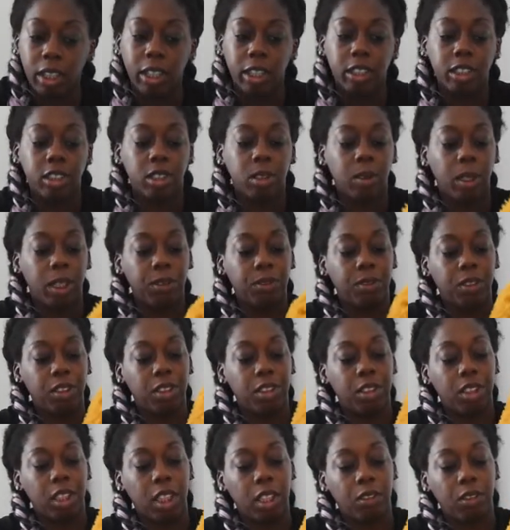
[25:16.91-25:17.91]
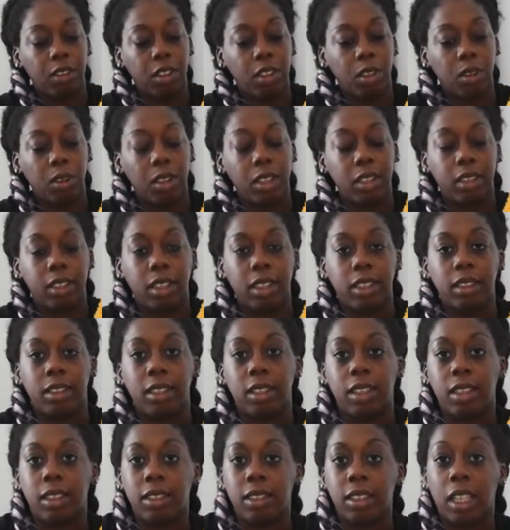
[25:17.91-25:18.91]
So I figured even though this
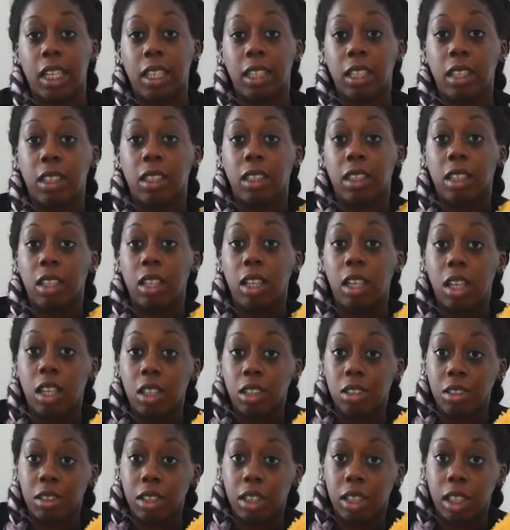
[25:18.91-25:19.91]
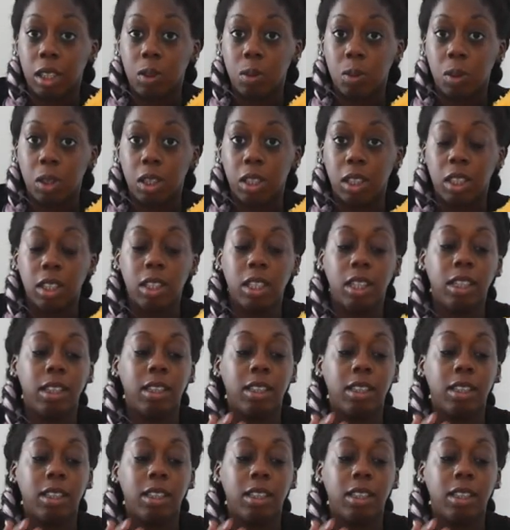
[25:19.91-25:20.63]
isn't exactly the color that I wanted,